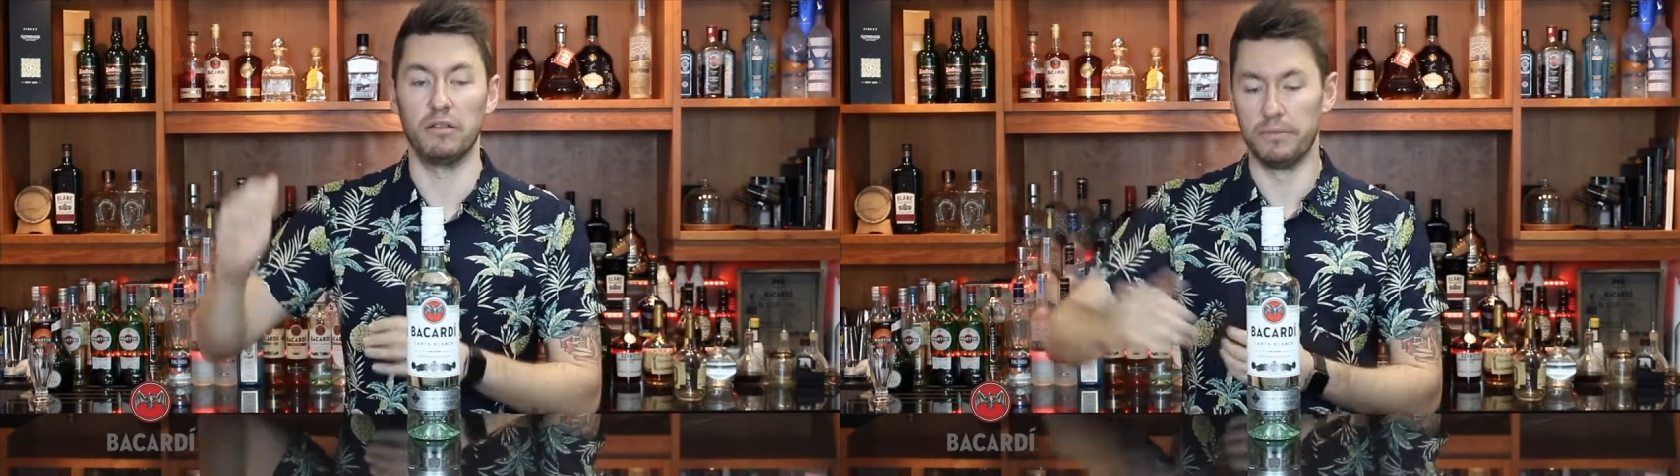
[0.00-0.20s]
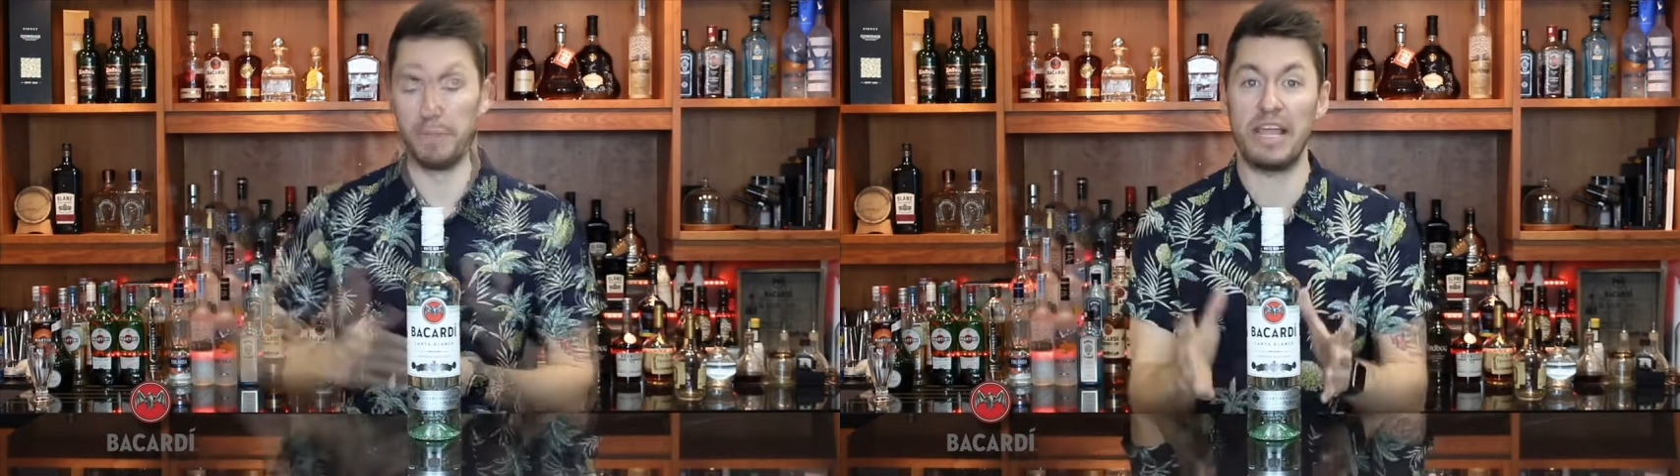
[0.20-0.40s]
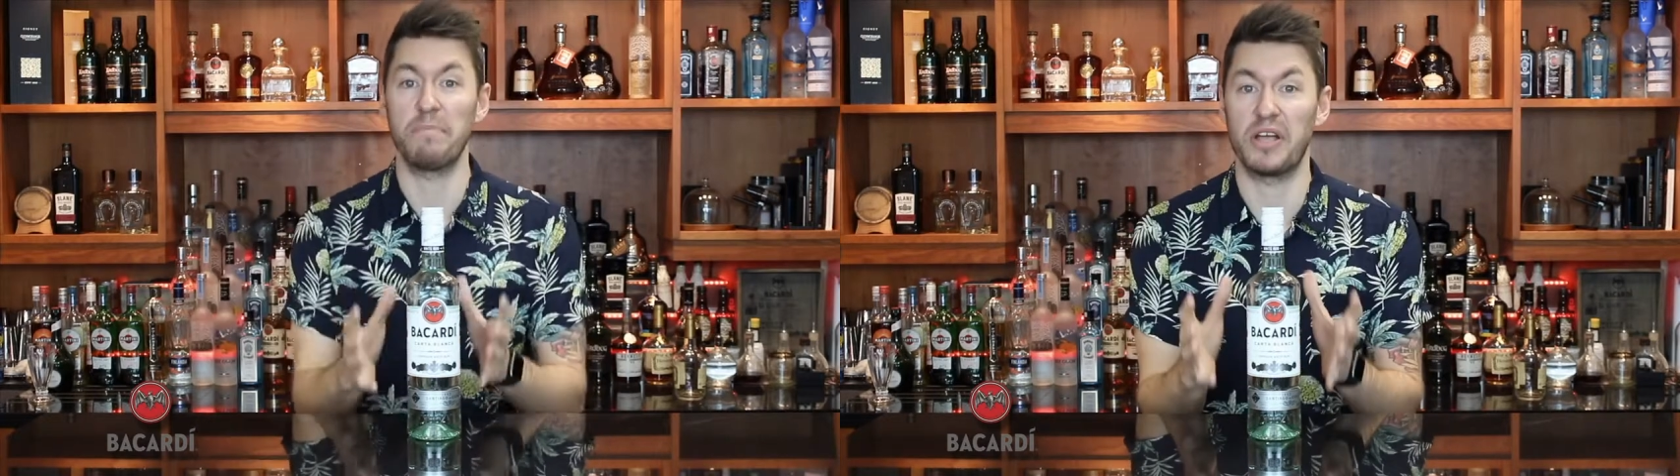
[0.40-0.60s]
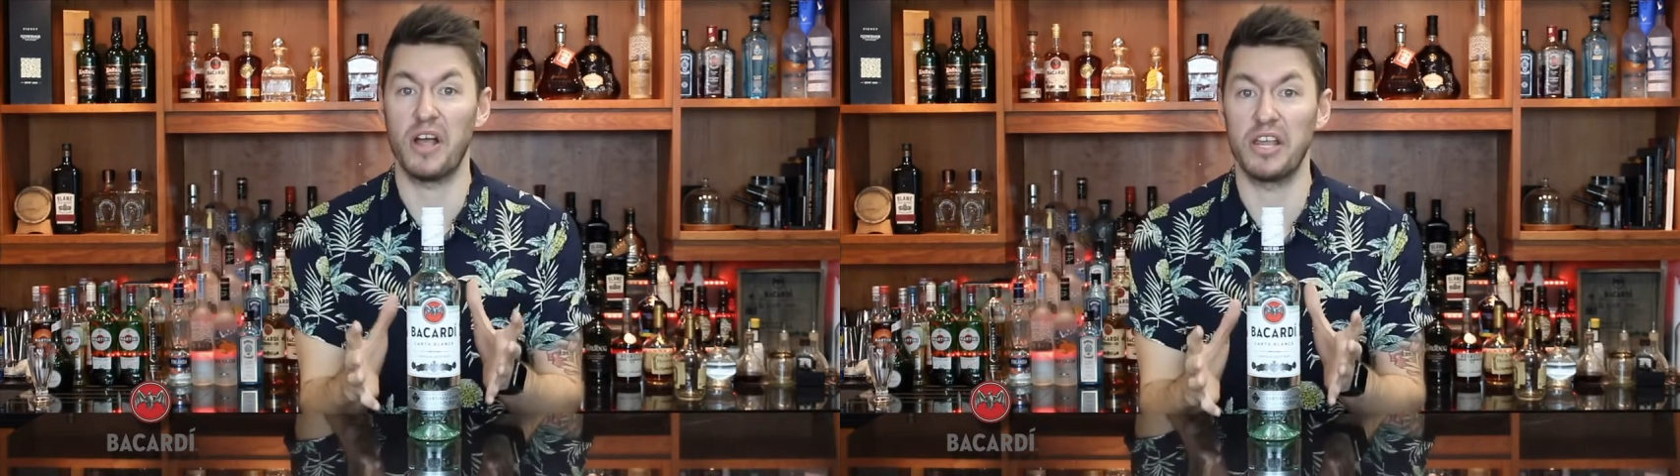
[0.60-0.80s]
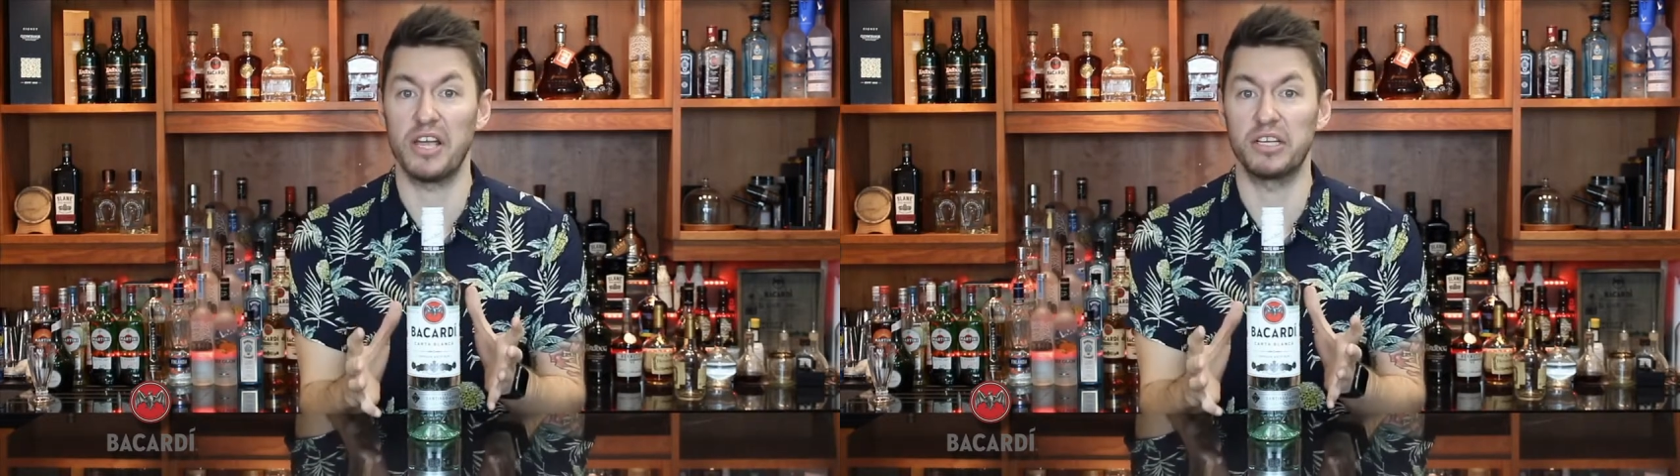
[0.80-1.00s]
To make
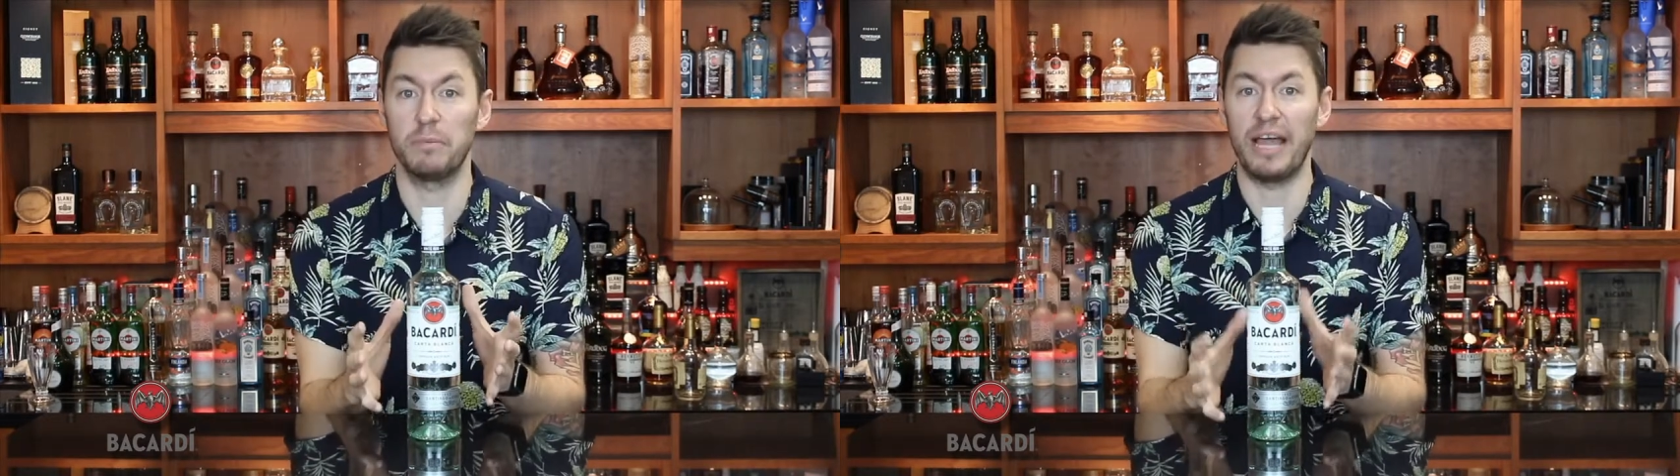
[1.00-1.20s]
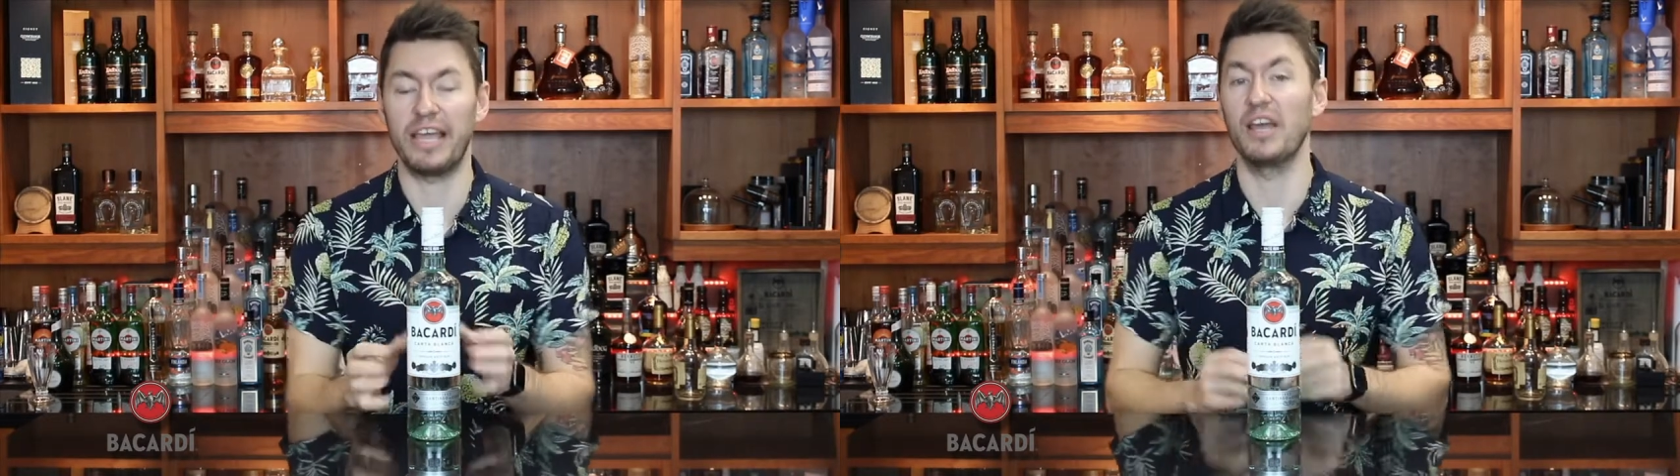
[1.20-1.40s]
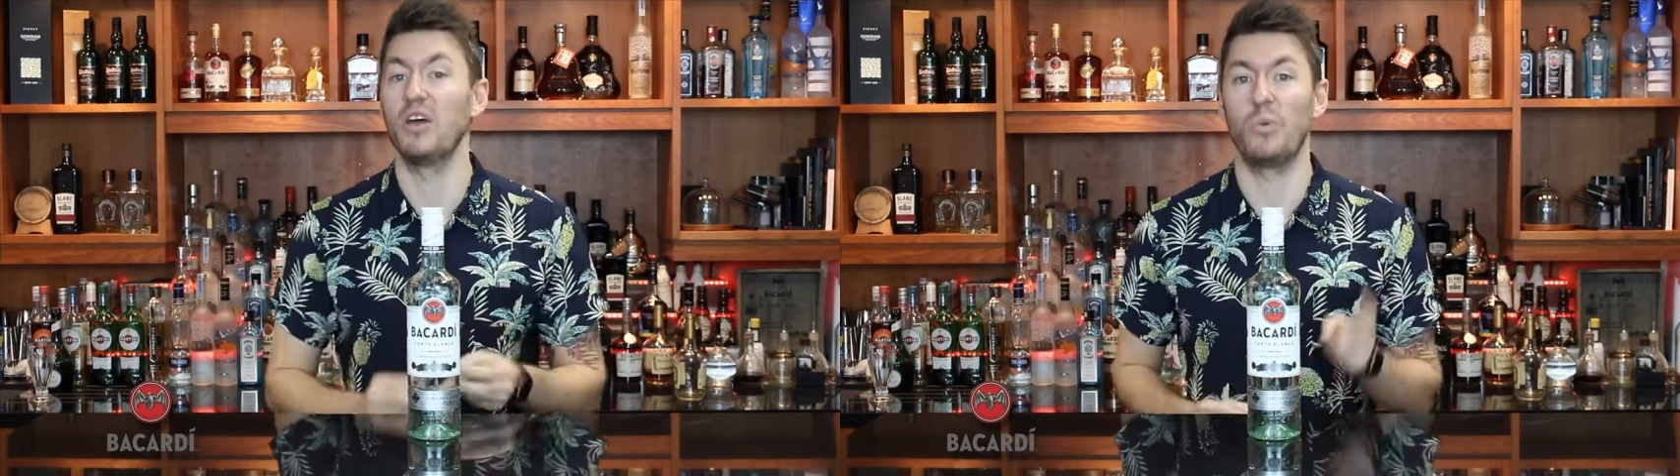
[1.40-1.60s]
Bacardi Carta Blanca,